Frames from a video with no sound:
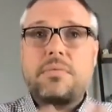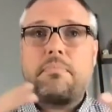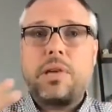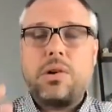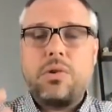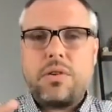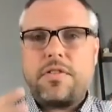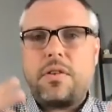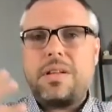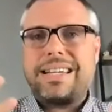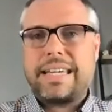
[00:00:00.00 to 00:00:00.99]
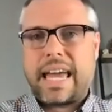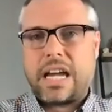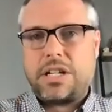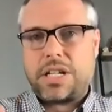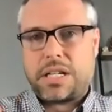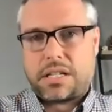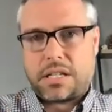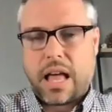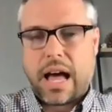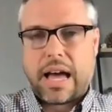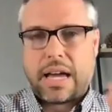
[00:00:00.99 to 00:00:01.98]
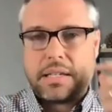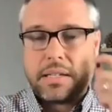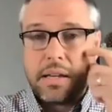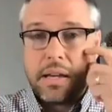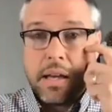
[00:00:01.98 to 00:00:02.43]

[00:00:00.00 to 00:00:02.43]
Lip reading: beautiful, engaging slides